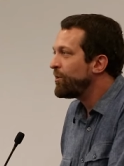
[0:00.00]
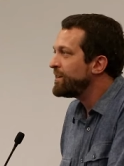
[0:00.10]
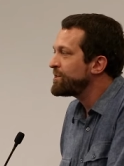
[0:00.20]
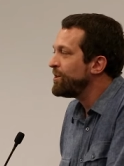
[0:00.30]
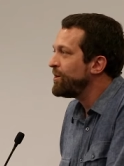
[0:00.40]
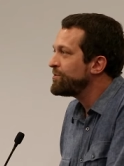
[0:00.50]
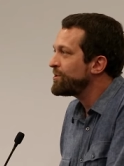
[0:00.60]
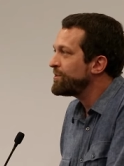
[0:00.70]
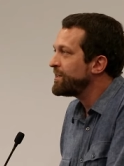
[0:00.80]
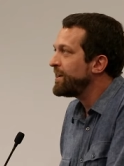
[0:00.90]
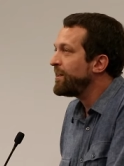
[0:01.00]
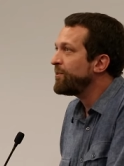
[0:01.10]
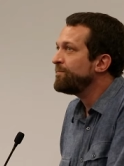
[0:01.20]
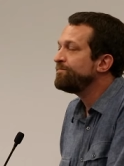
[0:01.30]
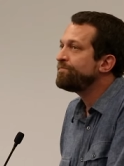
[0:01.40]
bring us closer
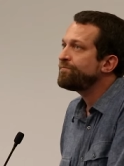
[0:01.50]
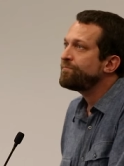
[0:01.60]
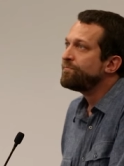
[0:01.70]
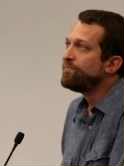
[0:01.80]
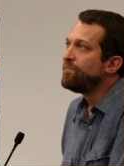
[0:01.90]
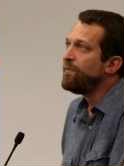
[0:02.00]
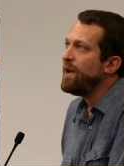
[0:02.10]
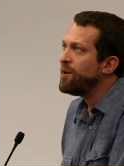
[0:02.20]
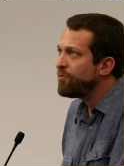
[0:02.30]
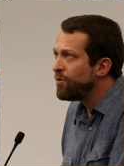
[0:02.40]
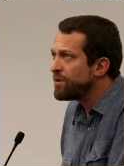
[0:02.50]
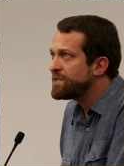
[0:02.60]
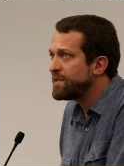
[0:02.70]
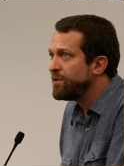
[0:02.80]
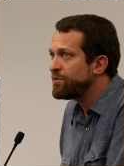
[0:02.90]
together? And of
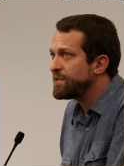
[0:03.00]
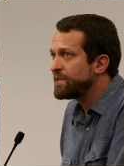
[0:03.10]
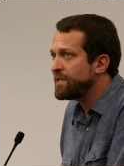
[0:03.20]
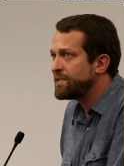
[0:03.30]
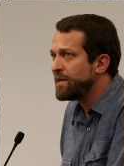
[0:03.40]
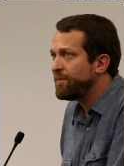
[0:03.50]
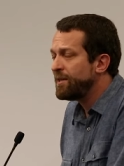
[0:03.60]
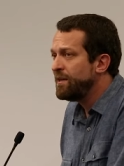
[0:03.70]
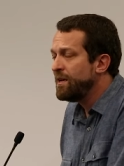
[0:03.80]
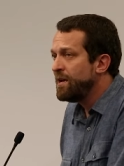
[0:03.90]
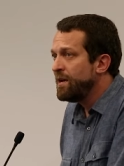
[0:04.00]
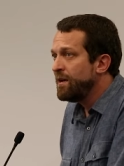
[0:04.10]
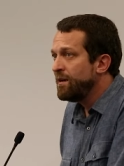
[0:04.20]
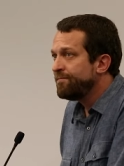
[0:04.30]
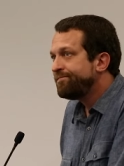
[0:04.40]
course those exist. I mean
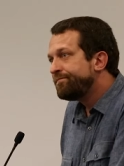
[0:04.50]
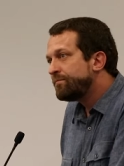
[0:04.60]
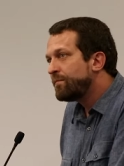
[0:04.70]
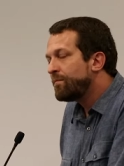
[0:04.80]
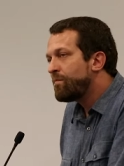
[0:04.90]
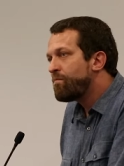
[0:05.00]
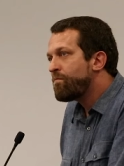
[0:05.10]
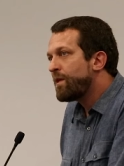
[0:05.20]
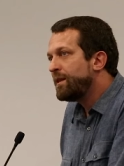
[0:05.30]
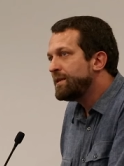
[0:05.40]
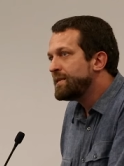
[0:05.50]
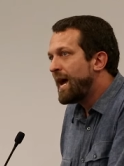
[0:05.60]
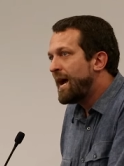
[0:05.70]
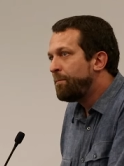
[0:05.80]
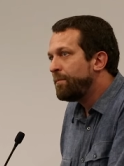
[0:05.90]
this
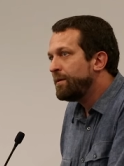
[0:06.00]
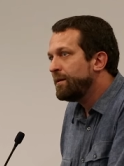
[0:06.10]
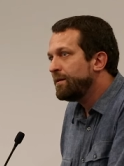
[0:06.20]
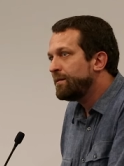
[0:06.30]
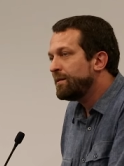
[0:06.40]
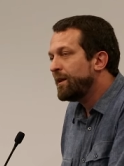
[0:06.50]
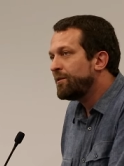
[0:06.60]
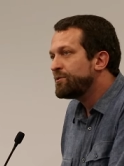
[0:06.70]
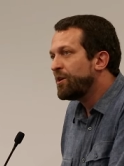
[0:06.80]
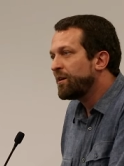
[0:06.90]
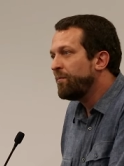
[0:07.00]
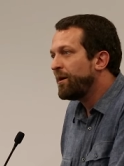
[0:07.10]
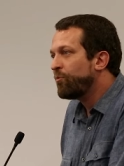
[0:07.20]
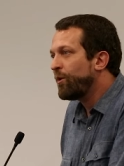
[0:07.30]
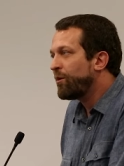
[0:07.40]
app that I was talking
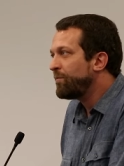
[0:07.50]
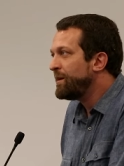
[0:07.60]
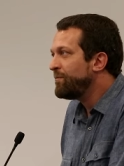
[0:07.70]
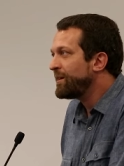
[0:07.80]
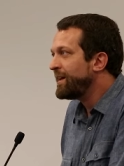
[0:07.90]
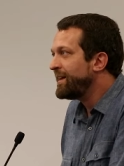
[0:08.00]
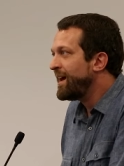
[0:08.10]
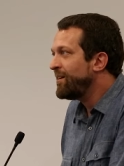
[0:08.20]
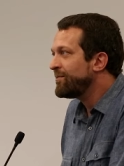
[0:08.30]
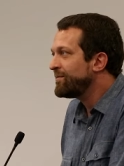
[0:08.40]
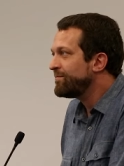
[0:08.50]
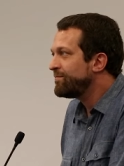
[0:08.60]
about where people can now